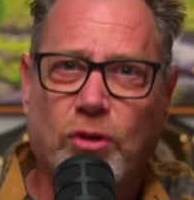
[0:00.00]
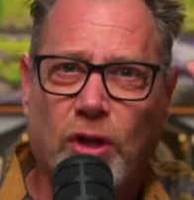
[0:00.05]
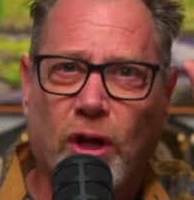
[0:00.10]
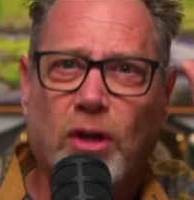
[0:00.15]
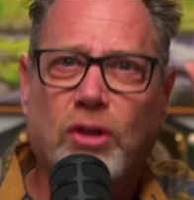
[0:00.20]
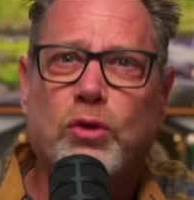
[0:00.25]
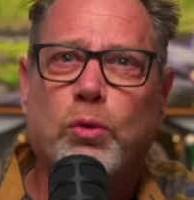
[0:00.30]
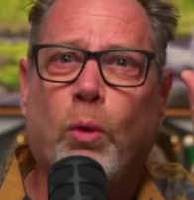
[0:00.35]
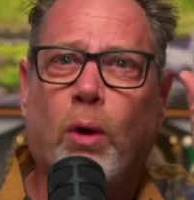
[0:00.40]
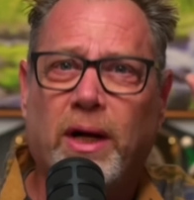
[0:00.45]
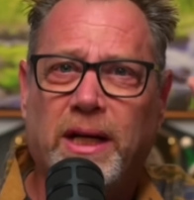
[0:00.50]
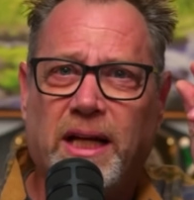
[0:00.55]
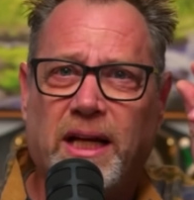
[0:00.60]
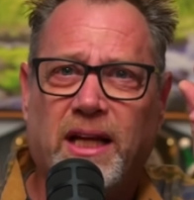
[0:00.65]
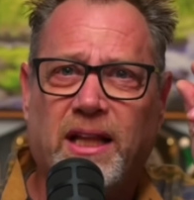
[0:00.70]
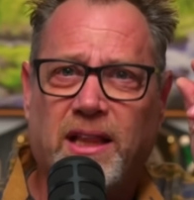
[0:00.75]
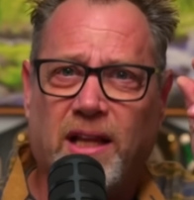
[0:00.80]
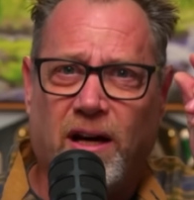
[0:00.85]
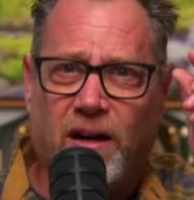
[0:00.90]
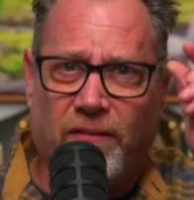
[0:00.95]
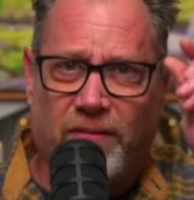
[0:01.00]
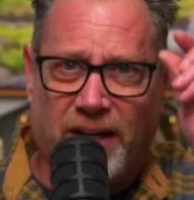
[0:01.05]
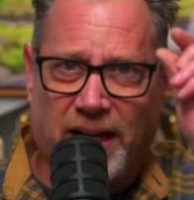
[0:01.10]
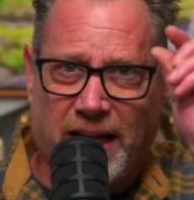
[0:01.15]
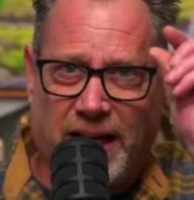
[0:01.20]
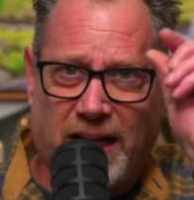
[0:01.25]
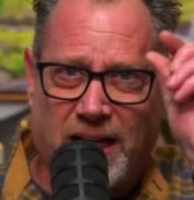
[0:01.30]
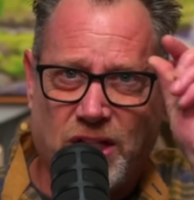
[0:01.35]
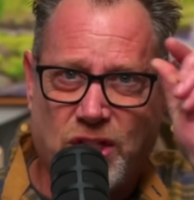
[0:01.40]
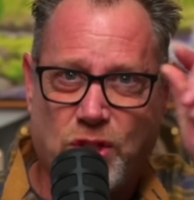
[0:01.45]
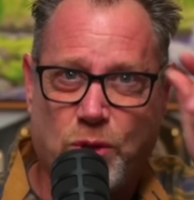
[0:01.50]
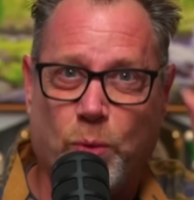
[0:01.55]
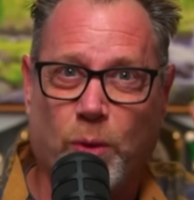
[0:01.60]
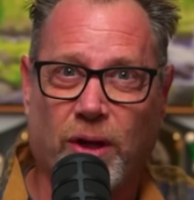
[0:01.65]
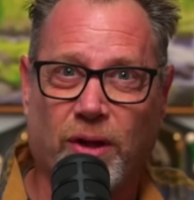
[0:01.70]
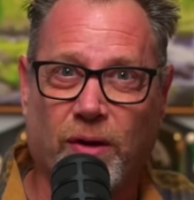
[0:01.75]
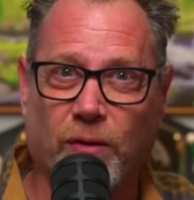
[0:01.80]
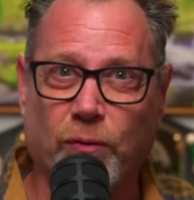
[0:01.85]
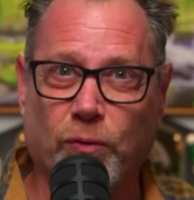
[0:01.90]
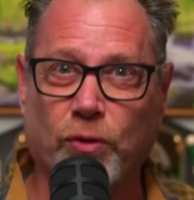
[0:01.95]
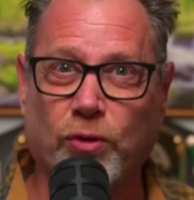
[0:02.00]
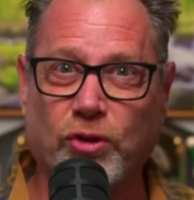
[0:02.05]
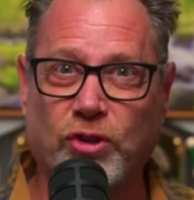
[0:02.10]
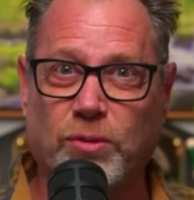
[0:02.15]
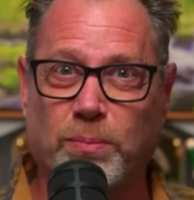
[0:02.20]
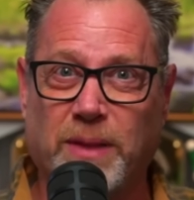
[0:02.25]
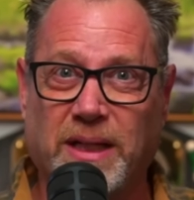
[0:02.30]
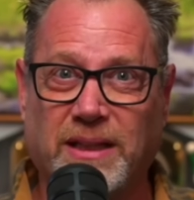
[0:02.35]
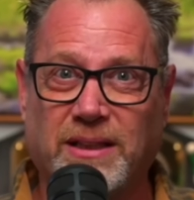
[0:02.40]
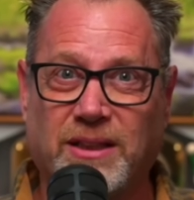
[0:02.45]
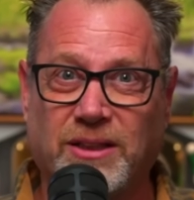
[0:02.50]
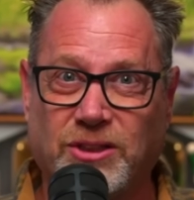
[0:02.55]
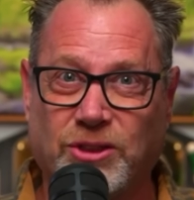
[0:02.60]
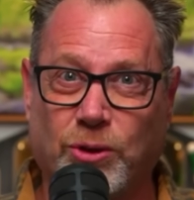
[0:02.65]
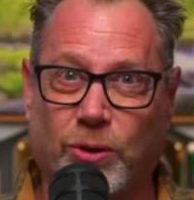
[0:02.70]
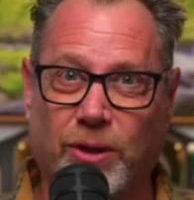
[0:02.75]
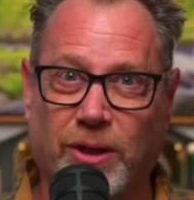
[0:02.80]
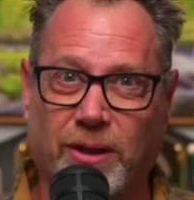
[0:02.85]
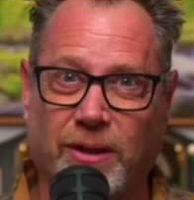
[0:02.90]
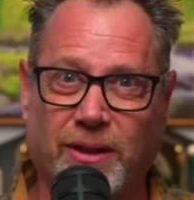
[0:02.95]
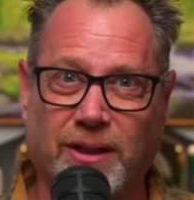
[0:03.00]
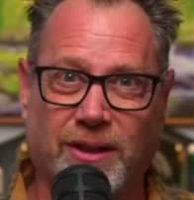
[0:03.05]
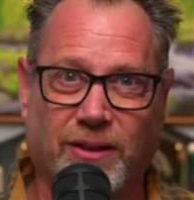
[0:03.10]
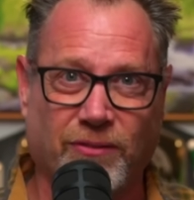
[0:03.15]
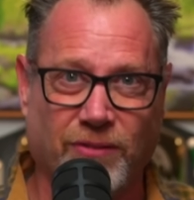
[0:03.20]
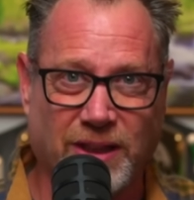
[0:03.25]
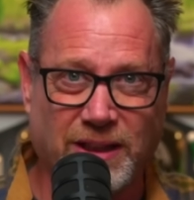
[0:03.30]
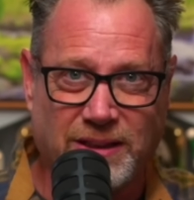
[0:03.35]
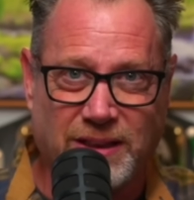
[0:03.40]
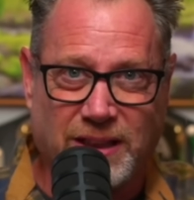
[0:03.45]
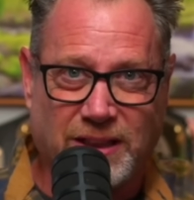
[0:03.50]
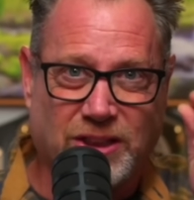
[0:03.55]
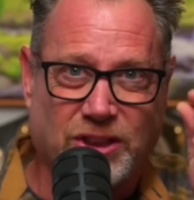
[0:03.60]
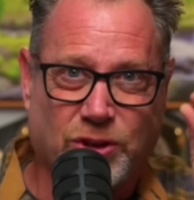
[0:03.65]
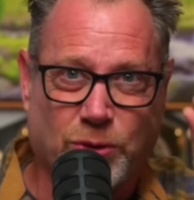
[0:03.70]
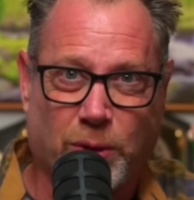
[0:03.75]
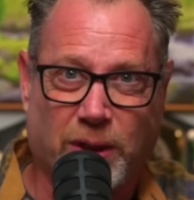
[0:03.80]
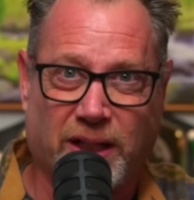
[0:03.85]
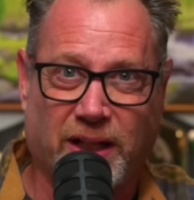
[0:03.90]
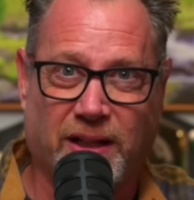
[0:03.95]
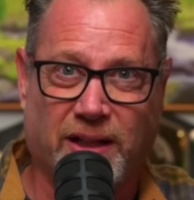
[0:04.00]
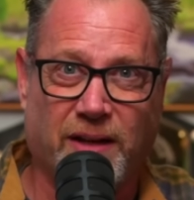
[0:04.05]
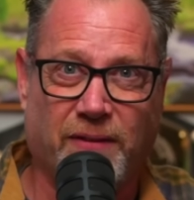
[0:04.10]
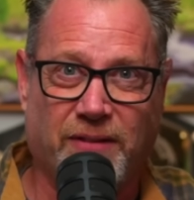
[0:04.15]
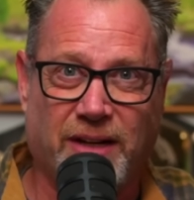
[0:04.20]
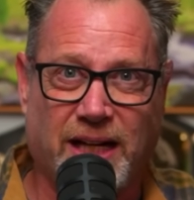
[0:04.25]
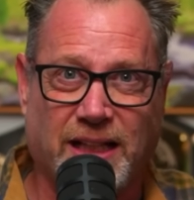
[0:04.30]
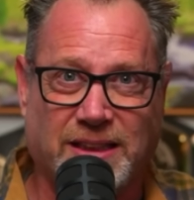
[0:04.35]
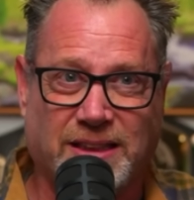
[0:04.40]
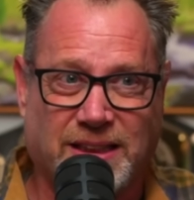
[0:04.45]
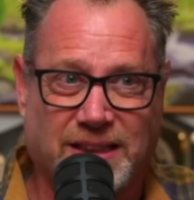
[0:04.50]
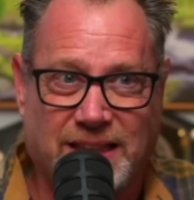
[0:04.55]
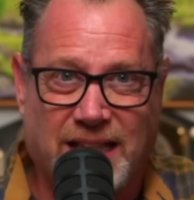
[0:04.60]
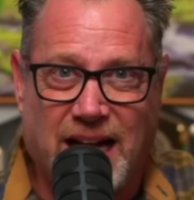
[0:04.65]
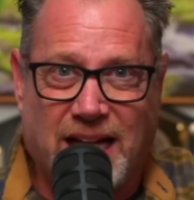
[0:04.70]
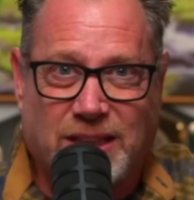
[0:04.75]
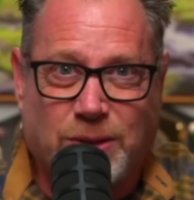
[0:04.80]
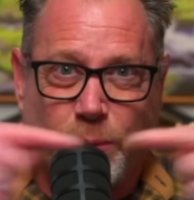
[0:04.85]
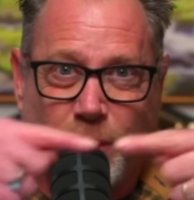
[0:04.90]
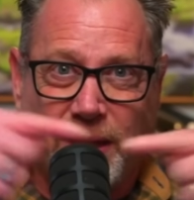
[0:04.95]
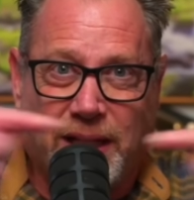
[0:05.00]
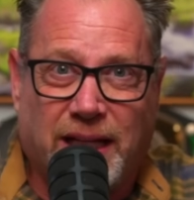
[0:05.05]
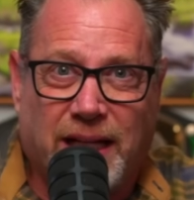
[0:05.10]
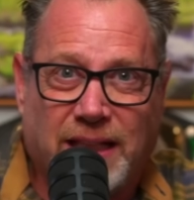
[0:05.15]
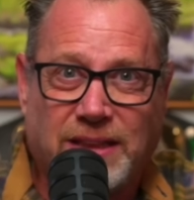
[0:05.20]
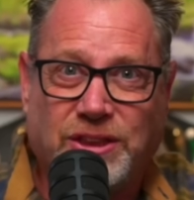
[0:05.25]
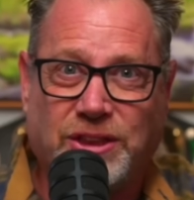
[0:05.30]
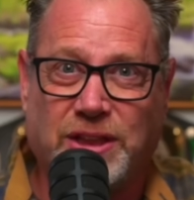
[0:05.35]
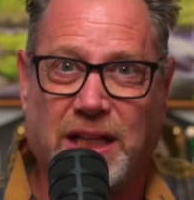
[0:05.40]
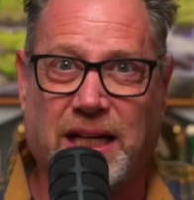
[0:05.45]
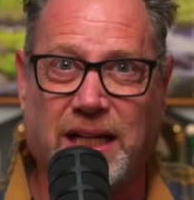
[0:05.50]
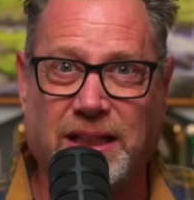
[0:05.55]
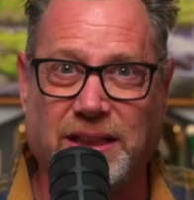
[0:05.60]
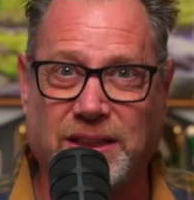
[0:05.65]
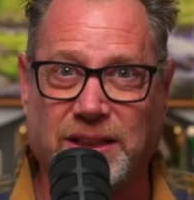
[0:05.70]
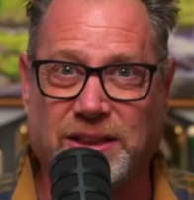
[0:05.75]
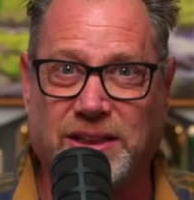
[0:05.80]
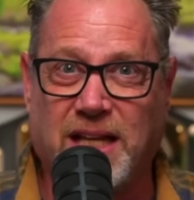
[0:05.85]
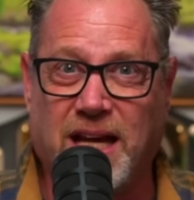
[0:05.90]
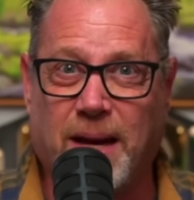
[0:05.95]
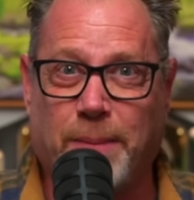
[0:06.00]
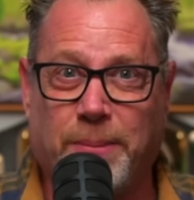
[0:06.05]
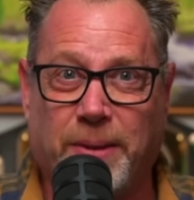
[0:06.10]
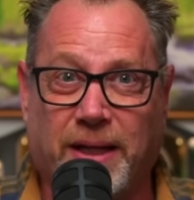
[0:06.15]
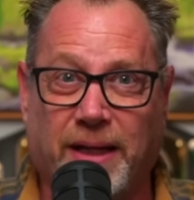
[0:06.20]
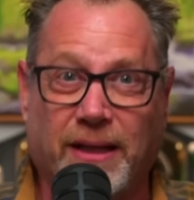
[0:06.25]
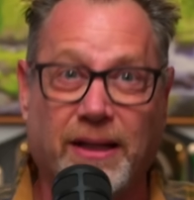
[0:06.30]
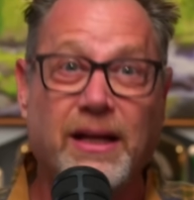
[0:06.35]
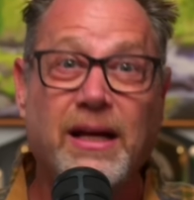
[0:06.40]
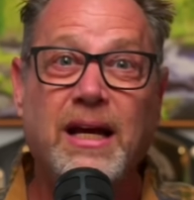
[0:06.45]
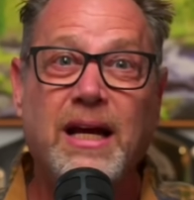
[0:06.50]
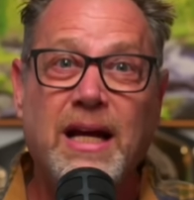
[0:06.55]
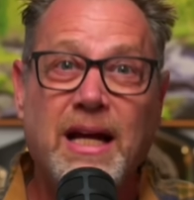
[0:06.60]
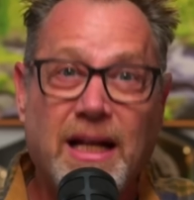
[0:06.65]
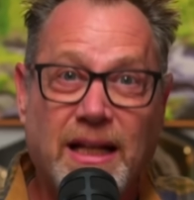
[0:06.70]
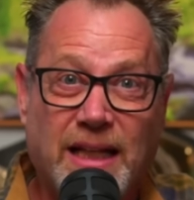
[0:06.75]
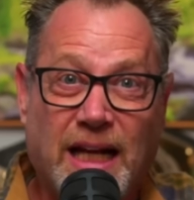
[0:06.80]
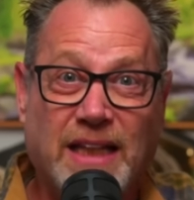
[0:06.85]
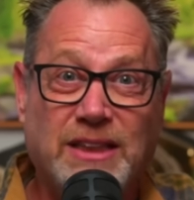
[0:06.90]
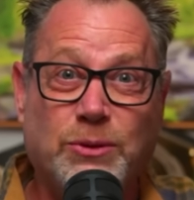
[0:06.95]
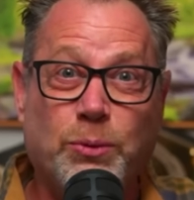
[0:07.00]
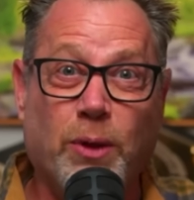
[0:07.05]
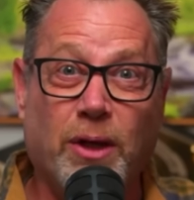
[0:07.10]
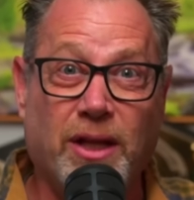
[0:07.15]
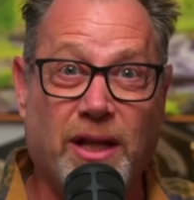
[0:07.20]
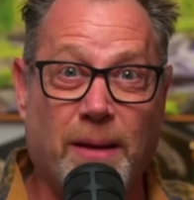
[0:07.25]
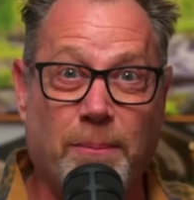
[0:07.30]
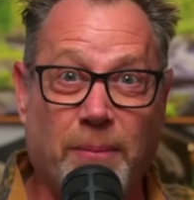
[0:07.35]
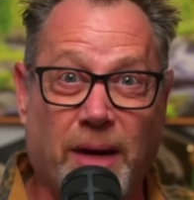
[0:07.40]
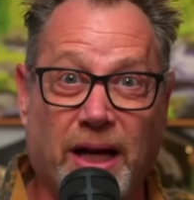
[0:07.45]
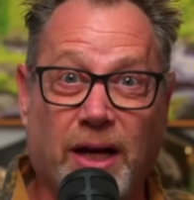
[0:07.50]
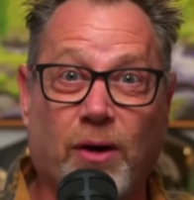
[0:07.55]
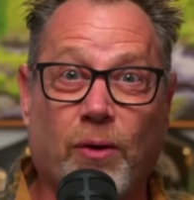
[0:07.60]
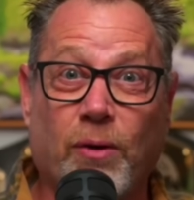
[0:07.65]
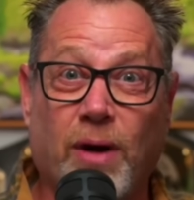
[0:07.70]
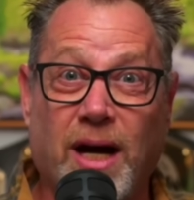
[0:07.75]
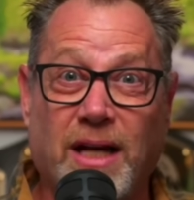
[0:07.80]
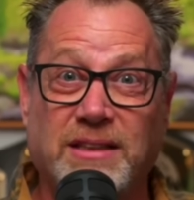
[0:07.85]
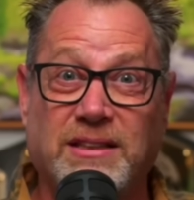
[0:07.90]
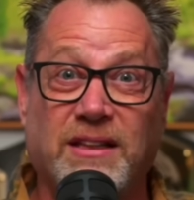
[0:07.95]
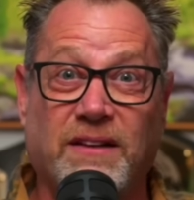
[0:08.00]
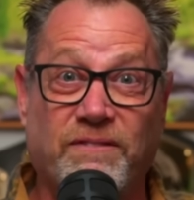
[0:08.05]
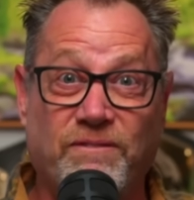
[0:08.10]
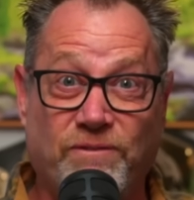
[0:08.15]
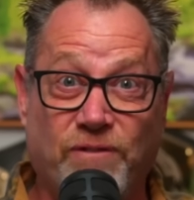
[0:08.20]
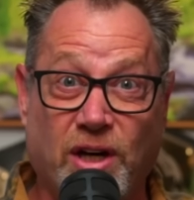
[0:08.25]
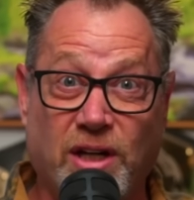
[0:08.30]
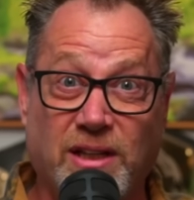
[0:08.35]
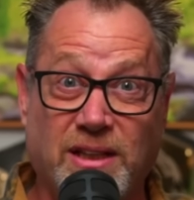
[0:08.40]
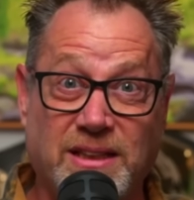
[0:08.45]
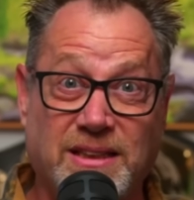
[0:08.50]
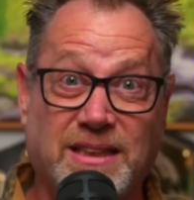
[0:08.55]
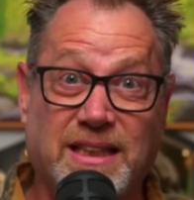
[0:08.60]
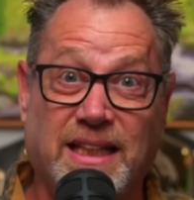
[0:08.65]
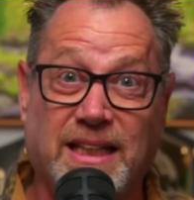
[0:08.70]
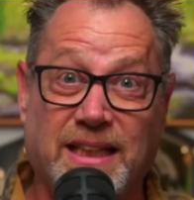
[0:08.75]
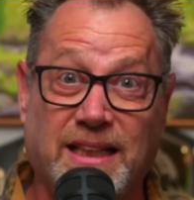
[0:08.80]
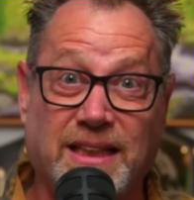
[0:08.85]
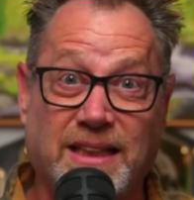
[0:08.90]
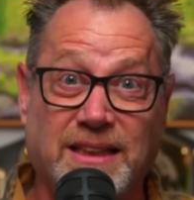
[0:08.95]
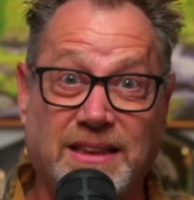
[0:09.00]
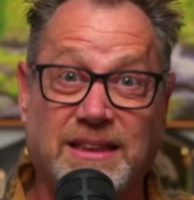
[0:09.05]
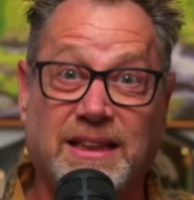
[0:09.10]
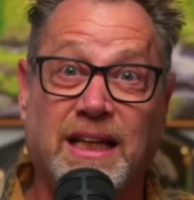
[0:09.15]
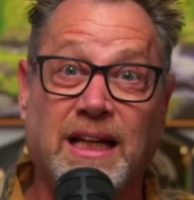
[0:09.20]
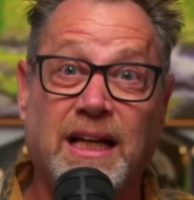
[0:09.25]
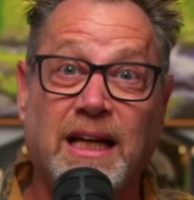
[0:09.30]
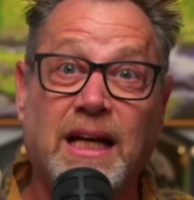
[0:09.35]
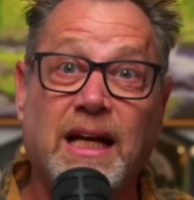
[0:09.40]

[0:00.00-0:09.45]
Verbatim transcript: the 20th of an inch where the roots meet the soil and the reason it's the 20th of an inch because that's where the exchange is happening that's where that mycorrhizae fuzz is